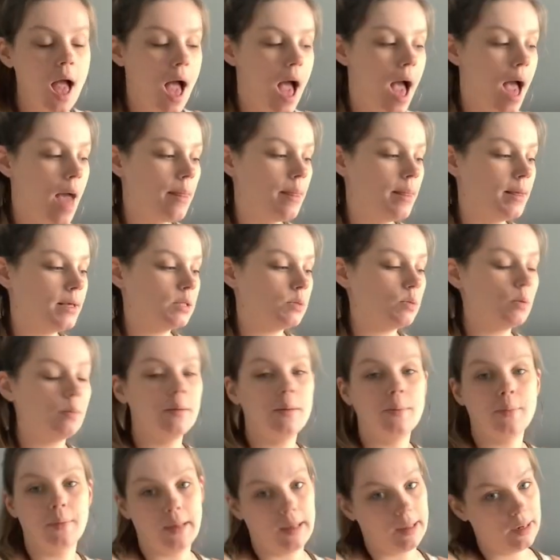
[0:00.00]
and this would be
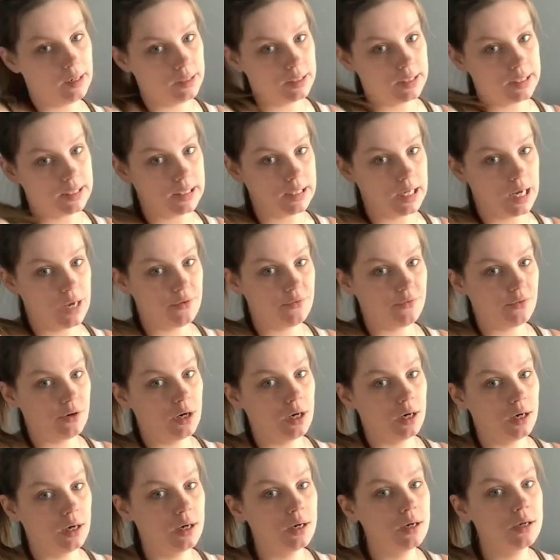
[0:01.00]
planning to stay
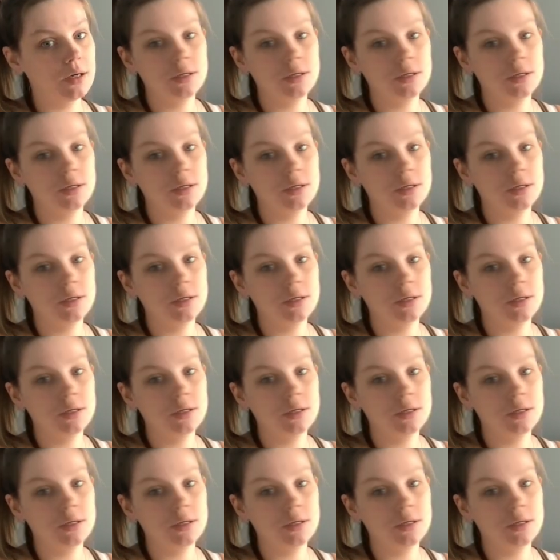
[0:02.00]
for